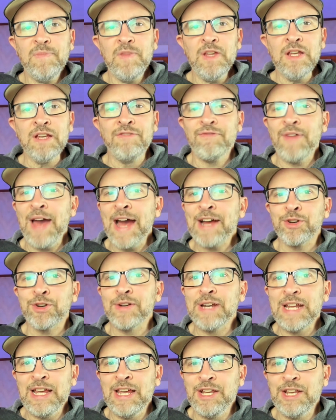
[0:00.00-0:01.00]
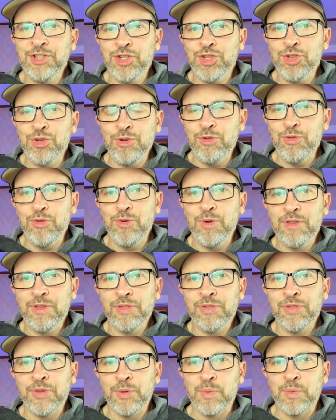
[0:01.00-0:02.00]
factored into
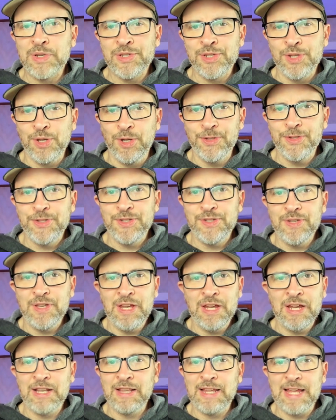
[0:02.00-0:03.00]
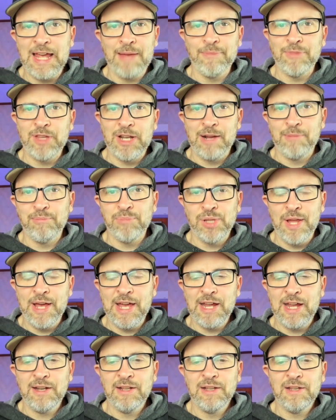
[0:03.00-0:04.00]
the results in the game that I'm
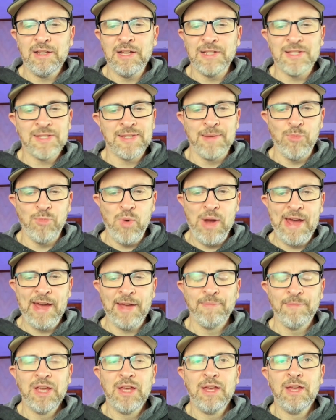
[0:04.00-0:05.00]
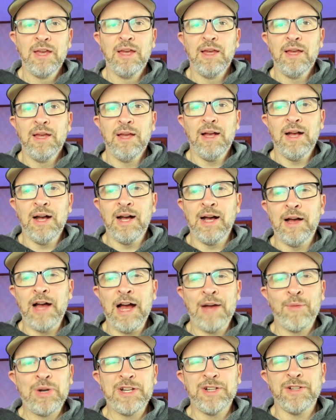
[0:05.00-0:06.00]
playing in some way.
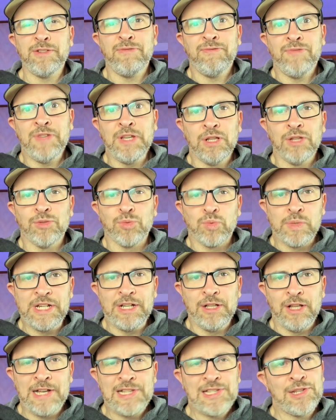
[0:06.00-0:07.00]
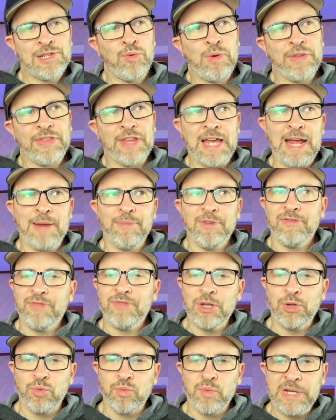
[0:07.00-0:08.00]
I want it to feel real. I still want the game to
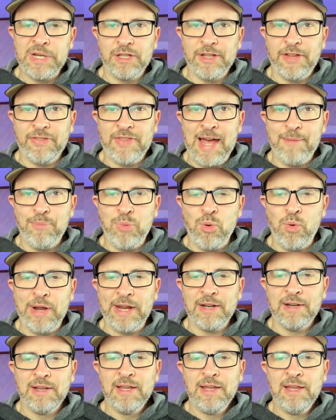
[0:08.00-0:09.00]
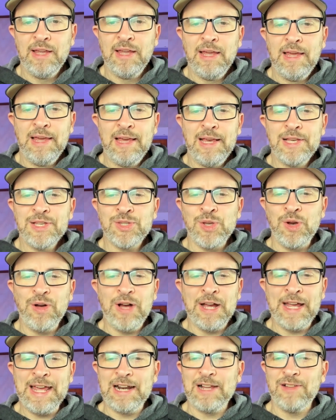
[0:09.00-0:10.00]
feel real at that point. So
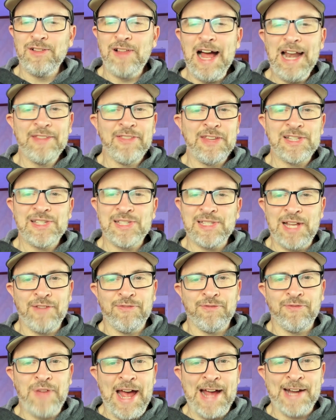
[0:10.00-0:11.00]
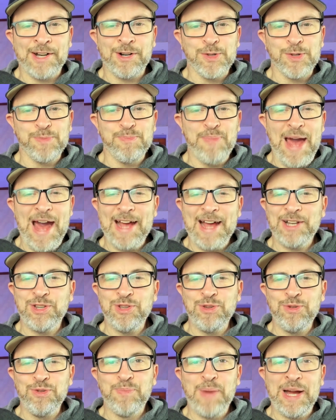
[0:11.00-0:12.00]
again, a lot of this stuff factors back
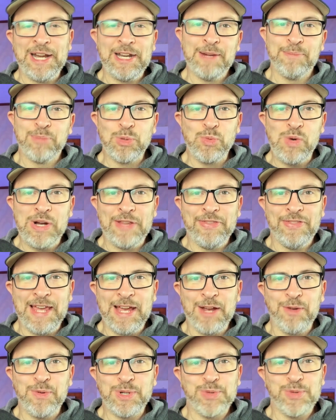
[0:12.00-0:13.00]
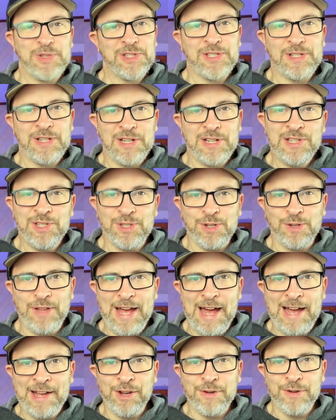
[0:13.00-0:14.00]
to my number one thing, which was statistical
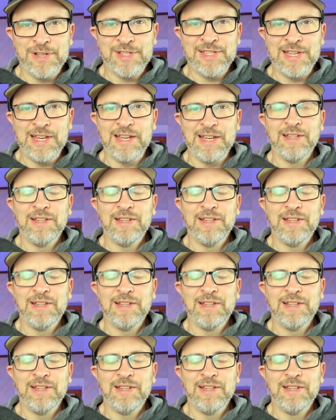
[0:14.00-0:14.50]
accuracy.